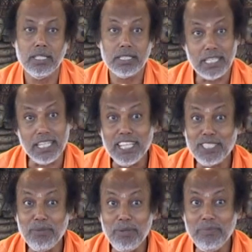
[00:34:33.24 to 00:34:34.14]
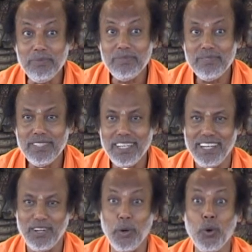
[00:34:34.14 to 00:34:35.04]
Sadashivam.
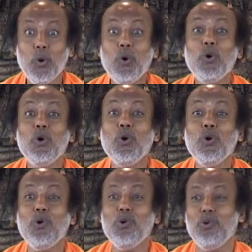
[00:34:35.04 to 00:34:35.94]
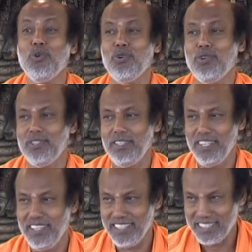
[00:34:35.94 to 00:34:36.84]
Oh,
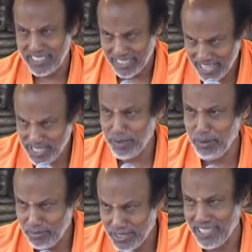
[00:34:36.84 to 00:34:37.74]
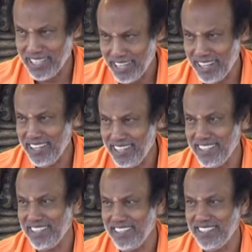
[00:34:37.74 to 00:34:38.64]
Sadashivam,
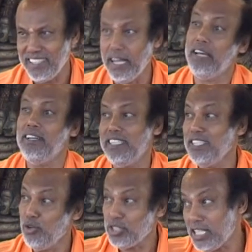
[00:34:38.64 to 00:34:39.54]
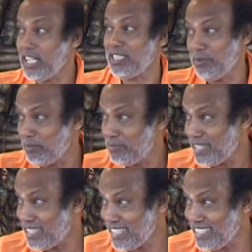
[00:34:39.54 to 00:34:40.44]
son. He knows Sadashivam.
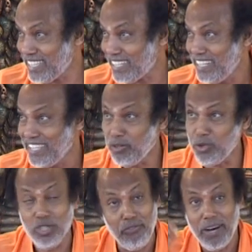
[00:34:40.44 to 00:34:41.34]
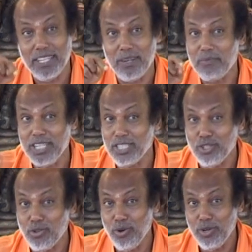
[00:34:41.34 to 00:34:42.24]
Are you getting that? He knows your father, but
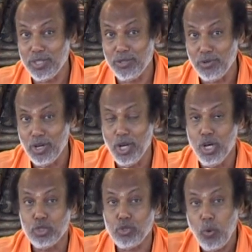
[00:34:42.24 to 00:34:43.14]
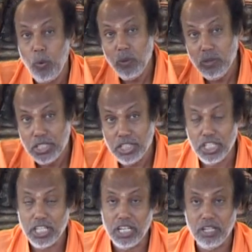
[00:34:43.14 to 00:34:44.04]
doesn't know you. So all the
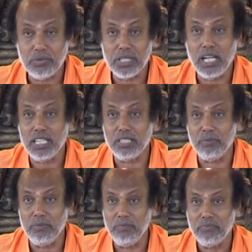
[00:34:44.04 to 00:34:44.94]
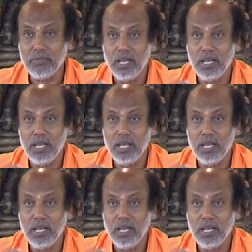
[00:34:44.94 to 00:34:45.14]
children of Sadashivam